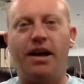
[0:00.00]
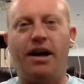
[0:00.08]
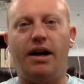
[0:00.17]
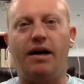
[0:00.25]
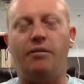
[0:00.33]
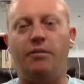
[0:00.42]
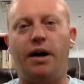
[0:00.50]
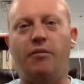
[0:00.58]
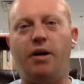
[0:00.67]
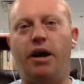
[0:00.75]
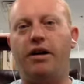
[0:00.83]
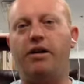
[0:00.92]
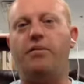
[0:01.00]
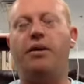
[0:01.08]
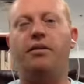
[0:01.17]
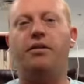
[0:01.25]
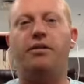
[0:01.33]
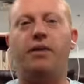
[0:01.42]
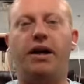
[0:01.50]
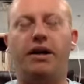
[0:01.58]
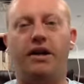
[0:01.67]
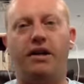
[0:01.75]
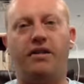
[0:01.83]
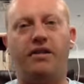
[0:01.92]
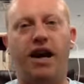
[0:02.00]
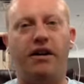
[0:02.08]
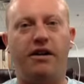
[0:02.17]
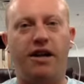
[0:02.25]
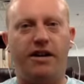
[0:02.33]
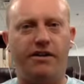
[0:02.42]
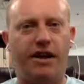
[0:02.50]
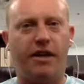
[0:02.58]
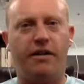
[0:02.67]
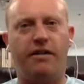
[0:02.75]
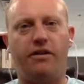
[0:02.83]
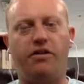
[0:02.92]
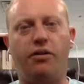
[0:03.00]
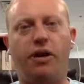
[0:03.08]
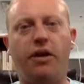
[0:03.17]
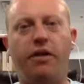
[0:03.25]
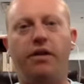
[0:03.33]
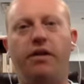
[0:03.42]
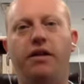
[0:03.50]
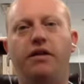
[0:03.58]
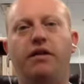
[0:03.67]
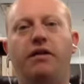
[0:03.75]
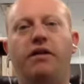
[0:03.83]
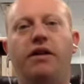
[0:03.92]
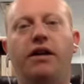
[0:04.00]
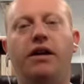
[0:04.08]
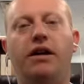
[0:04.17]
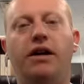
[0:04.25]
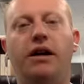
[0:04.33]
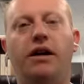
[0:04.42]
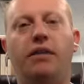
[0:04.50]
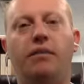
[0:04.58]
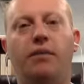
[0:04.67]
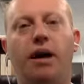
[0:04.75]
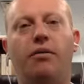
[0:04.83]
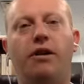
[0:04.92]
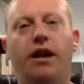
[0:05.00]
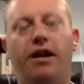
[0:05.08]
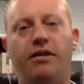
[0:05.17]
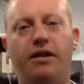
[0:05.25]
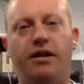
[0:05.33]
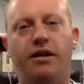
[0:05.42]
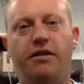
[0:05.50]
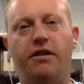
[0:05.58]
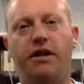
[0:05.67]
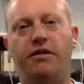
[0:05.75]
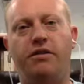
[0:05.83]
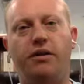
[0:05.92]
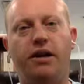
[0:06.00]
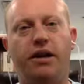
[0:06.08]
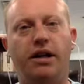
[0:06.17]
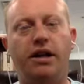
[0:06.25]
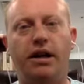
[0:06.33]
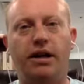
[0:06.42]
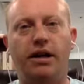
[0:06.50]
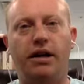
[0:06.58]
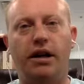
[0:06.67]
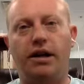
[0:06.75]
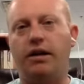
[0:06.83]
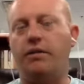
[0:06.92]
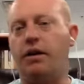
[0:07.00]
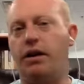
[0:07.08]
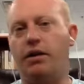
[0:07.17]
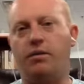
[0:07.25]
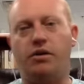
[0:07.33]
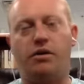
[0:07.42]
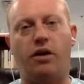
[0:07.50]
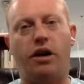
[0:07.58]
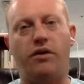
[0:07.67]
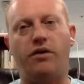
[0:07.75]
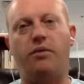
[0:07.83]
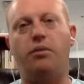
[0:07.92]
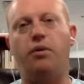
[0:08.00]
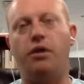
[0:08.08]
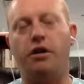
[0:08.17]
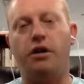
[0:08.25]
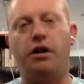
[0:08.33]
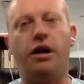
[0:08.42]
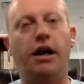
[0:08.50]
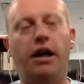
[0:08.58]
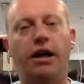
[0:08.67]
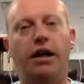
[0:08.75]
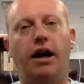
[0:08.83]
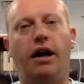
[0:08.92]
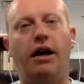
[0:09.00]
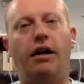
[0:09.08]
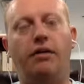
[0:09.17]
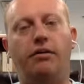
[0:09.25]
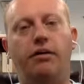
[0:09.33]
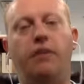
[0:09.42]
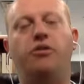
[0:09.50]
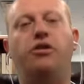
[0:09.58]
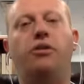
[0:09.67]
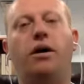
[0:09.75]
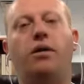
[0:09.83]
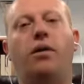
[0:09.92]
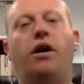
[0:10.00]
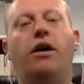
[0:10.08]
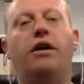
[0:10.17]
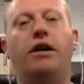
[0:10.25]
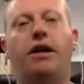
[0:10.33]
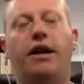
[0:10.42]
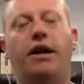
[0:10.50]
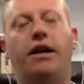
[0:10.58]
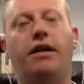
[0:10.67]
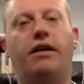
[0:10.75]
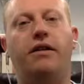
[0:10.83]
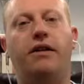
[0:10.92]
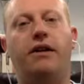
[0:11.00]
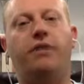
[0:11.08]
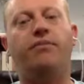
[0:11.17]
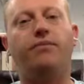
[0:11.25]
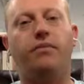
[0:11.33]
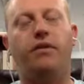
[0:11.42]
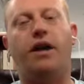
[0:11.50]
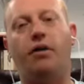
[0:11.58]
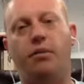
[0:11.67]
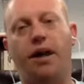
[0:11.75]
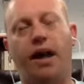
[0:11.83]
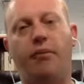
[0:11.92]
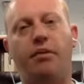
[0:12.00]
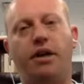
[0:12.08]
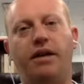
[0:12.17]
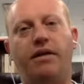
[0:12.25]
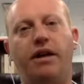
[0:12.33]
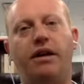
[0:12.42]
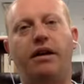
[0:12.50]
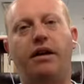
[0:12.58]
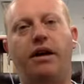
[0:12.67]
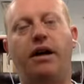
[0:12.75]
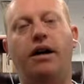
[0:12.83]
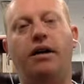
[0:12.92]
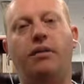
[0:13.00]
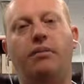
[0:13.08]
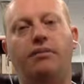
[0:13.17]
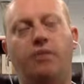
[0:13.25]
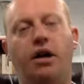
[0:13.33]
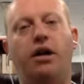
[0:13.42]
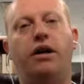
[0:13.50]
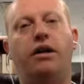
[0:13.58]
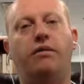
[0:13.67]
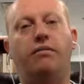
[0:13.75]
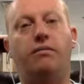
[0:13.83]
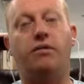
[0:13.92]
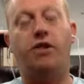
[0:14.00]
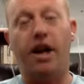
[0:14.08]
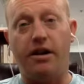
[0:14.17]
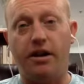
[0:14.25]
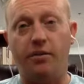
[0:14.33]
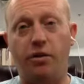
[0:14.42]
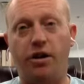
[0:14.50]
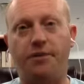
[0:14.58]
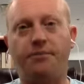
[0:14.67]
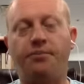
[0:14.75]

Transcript: Um, I'm not going to be able to make it on Saturday. Saturday the 12th is the Cabalgata Internacional uh, that comes across the border uh, from Chihuahua and uh, that will be happening then um, on Saturday morning.